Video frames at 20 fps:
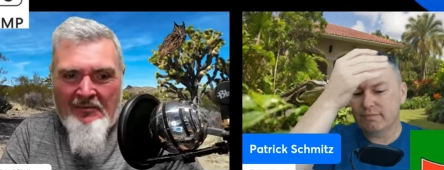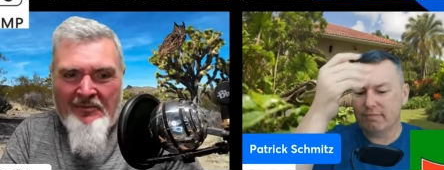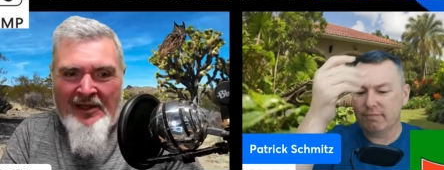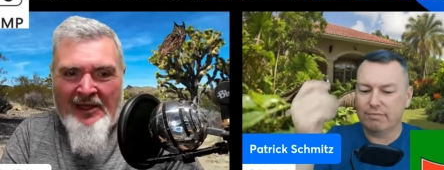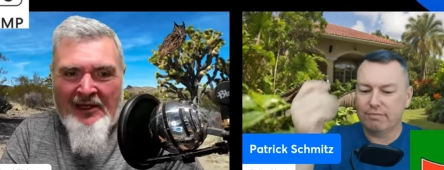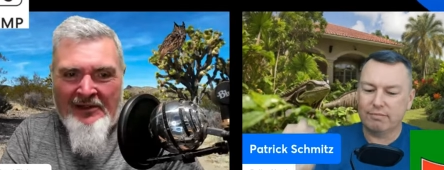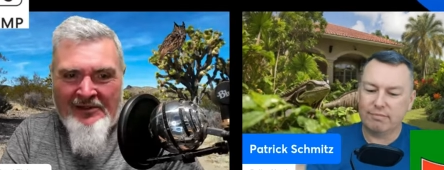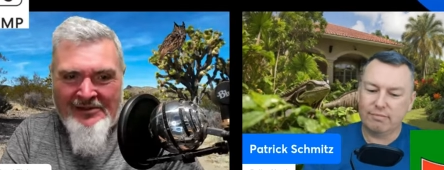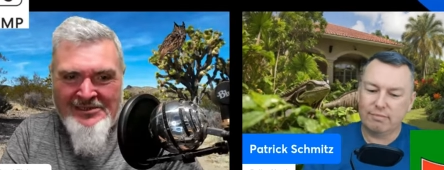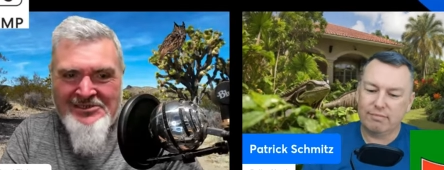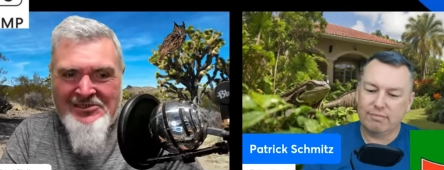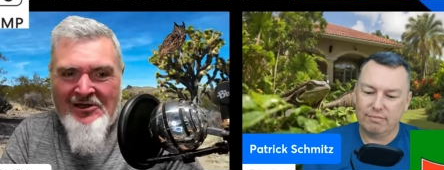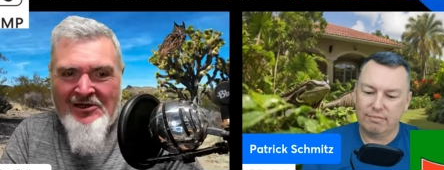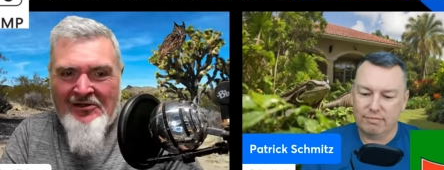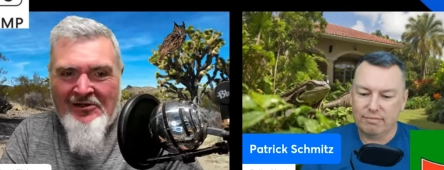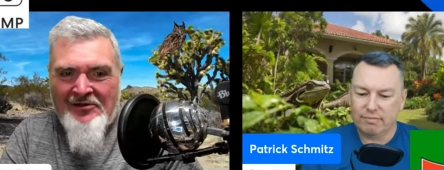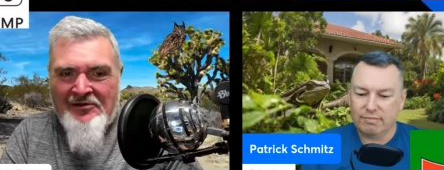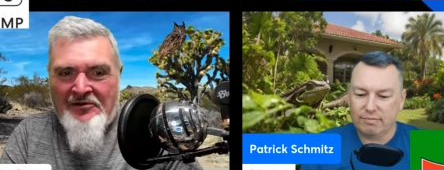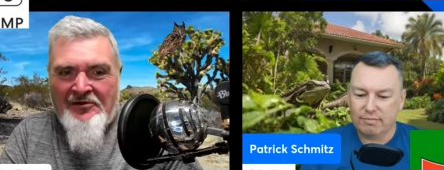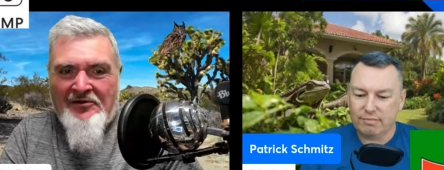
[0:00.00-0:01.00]

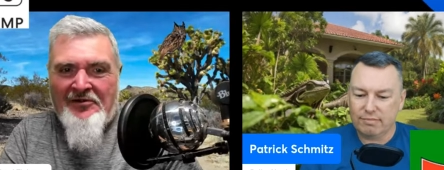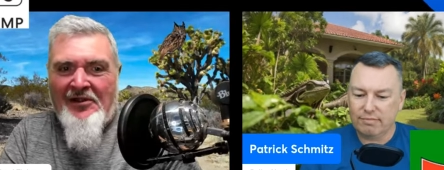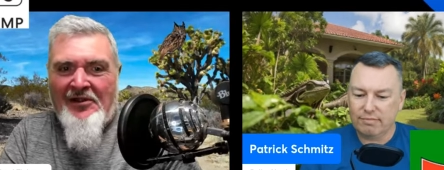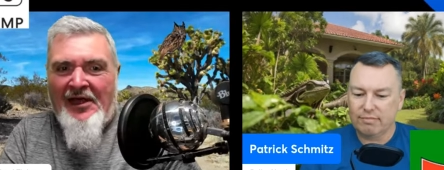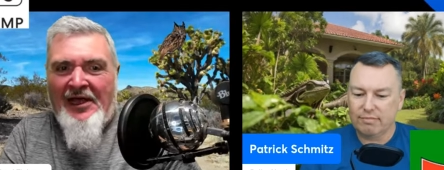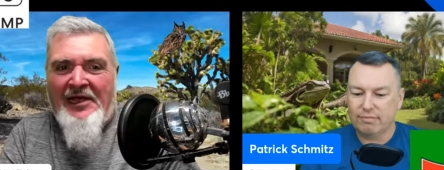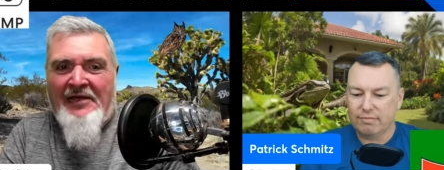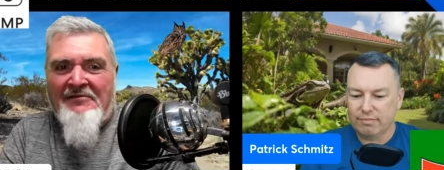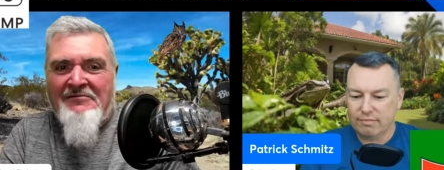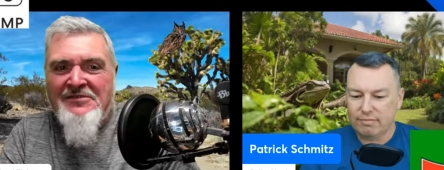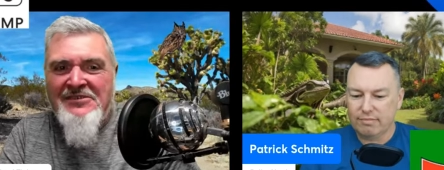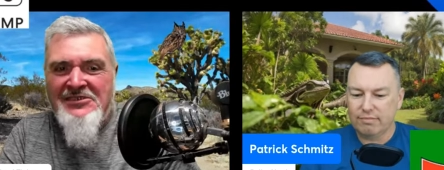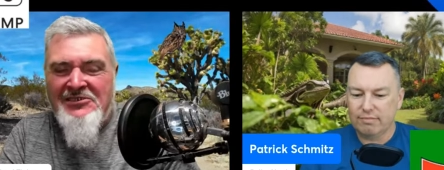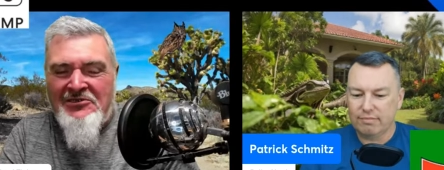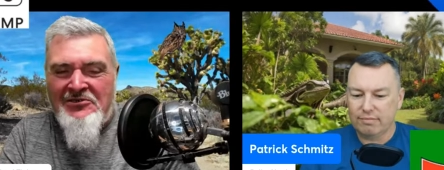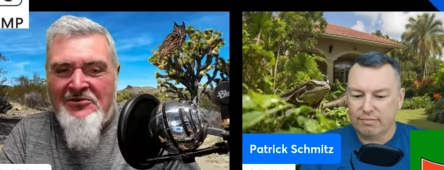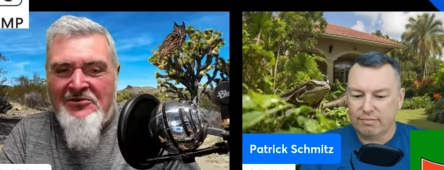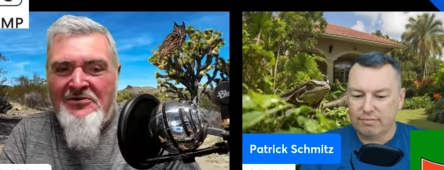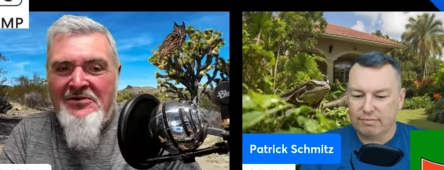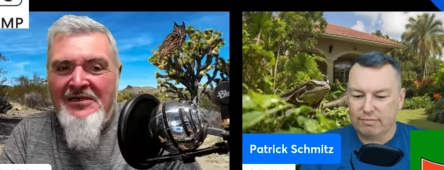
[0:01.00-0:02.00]
Speaker 1: Ballistol in their lives
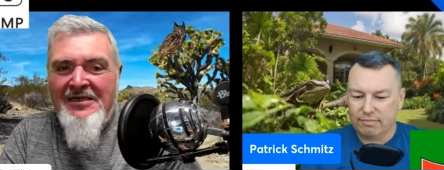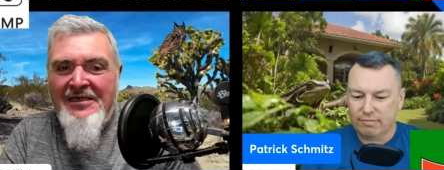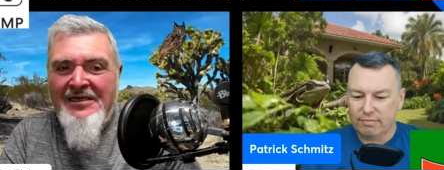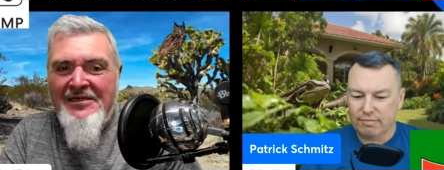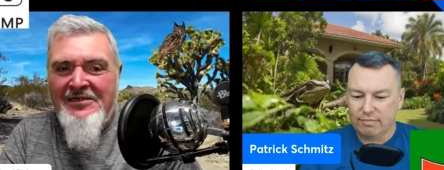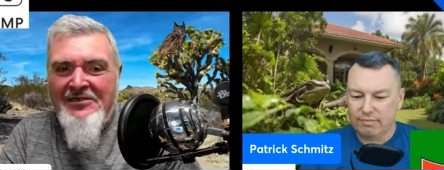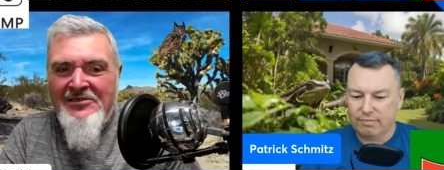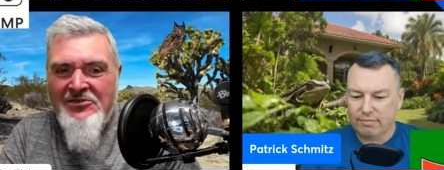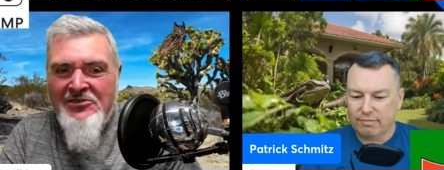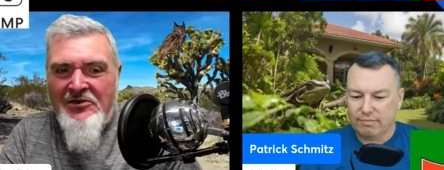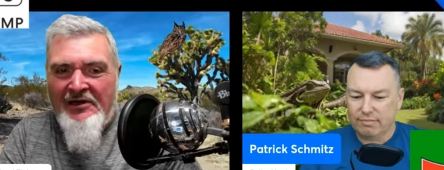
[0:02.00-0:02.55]
to to